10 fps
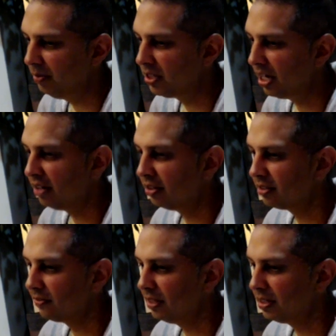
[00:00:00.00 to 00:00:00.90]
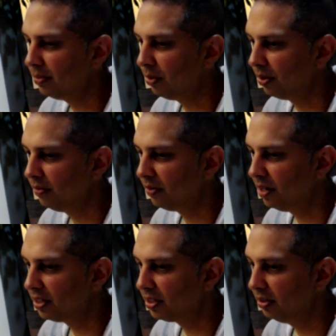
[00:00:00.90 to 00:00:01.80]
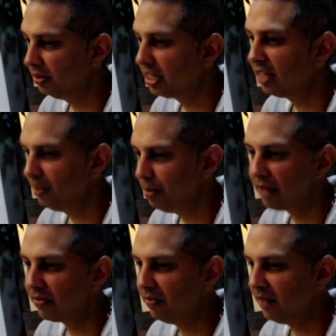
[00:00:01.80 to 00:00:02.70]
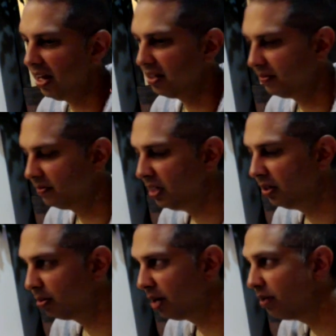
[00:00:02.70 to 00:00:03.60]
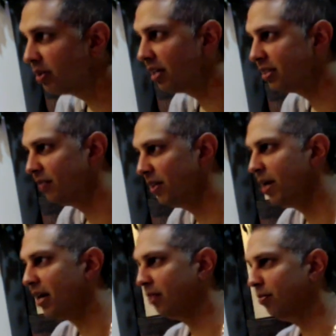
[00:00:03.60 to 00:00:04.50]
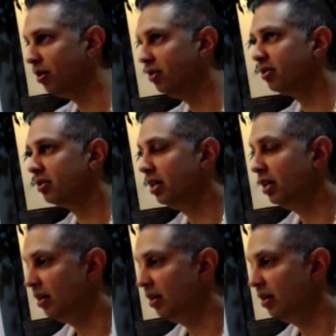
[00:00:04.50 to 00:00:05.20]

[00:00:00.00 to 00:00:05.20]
game designers, it's important for us to take the feedback from fans and prioritize the feedback and put in those